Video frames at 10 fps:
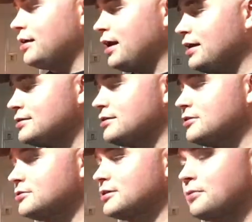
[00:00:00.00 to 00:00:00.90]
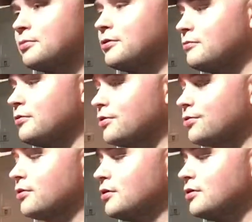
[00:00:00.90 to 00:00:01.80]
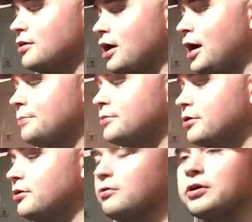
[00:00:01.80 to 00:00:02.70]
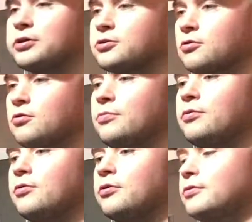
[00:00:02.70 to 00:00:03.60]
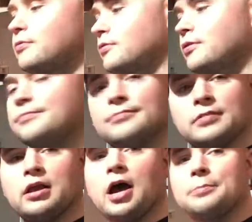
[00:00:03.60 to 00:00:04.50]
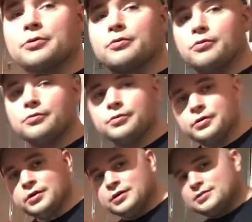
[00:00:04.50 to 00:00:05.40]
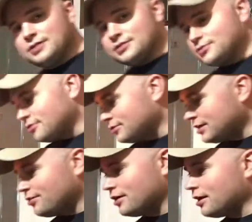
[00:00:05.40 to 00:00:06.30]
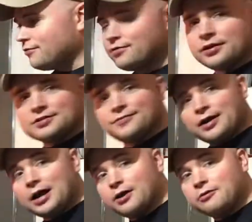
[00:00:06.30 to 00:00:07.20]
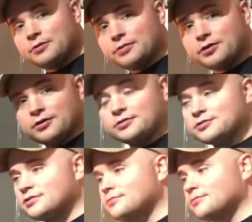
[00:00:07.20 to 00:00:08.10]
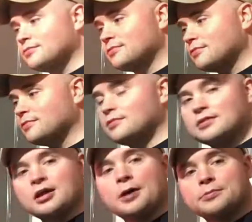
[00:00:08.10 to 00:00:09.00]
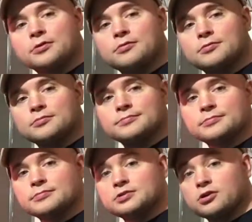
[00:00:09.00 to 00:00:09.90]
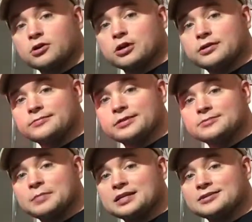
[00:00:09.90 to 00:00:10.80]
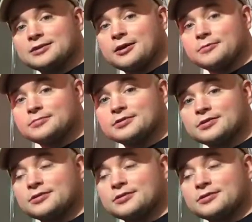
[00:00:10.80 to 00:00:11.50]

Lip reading: has to do something with the opto control board, the optical sensor, because I think everything's firing because the optical circuit is messed up. So